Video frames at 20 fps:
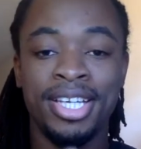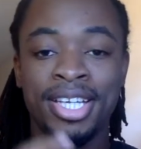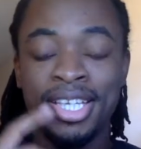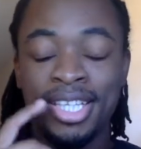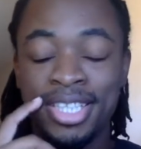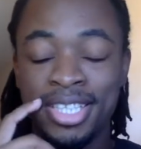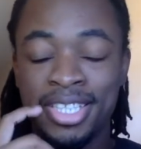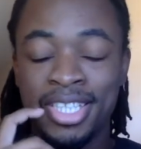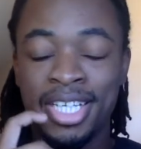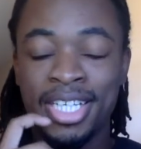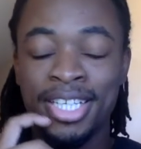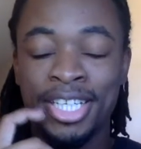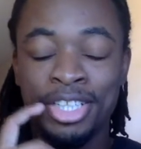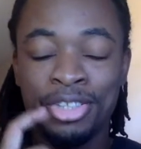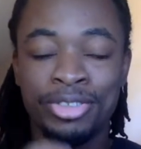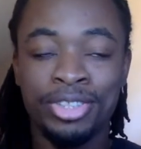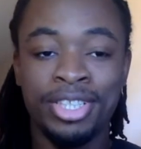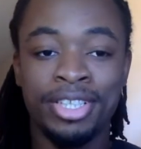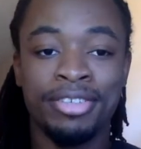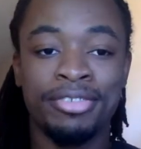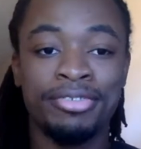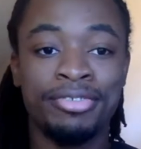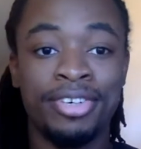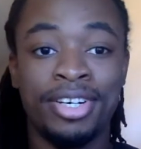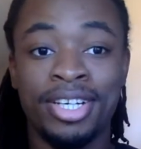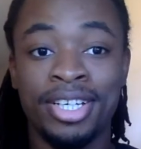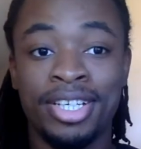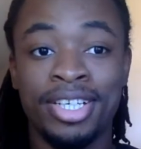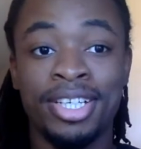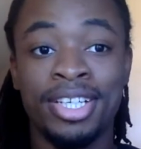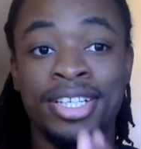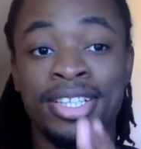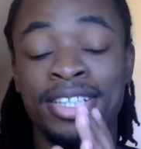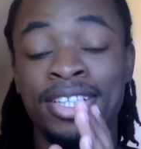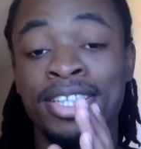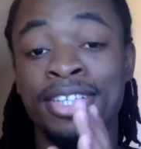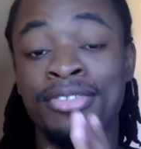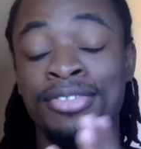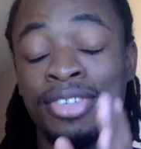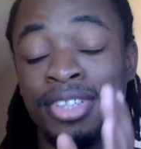He said that he was gonna fuck
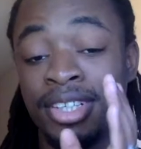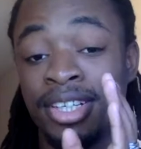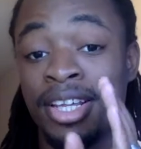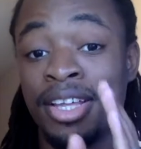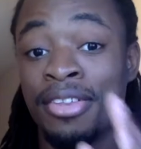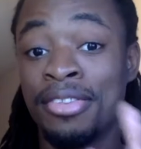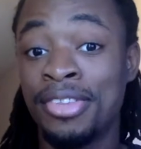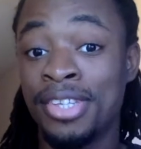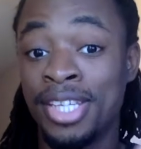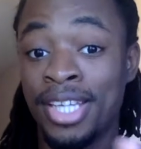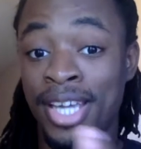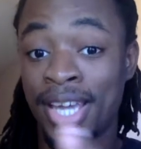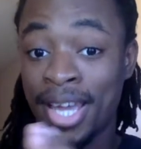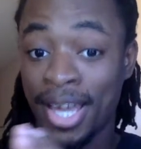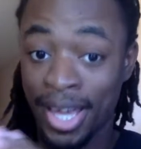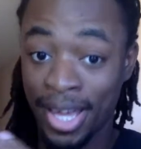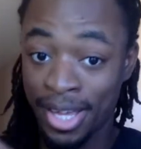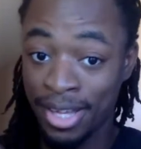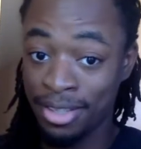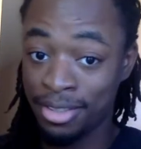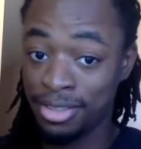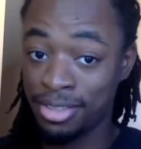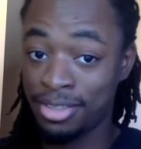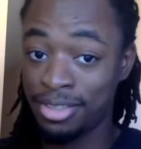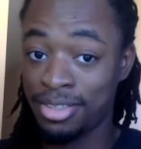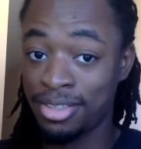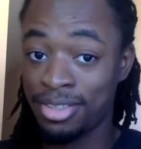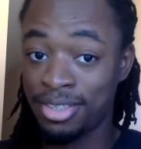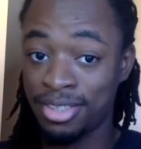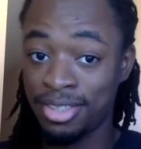even the ads